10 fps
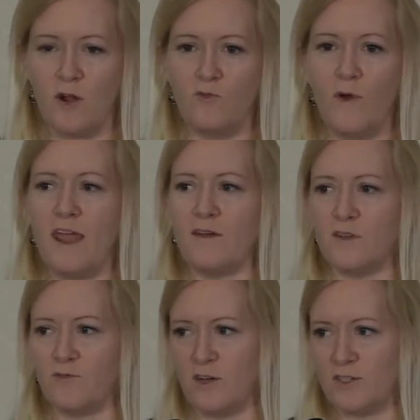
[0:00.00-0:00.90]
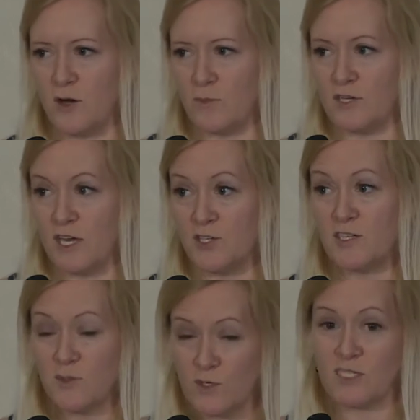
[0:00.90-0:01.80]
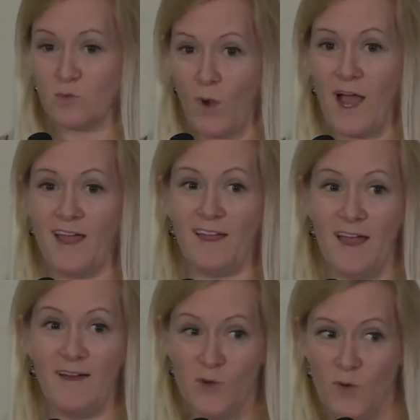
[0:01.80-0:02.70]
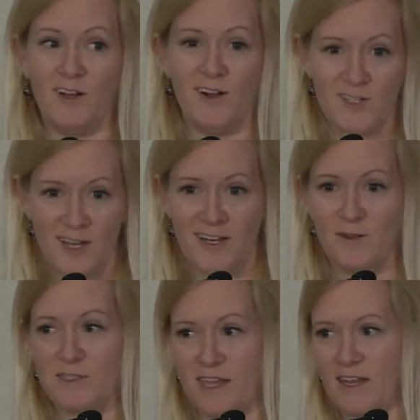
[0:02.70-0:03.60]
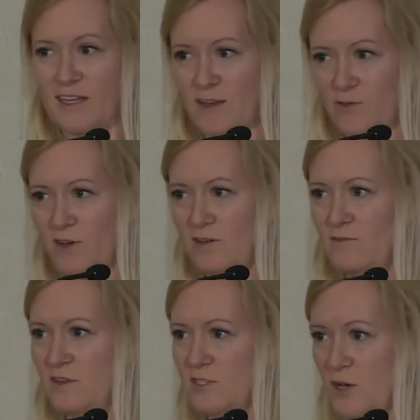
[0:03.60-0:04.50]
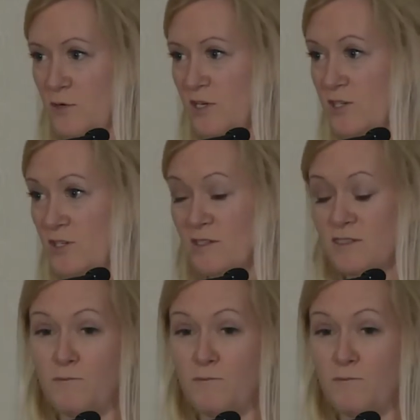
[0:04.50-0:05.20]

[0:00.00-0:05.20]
array of different interpretations, which is why everyone in our study was getting different interpretations.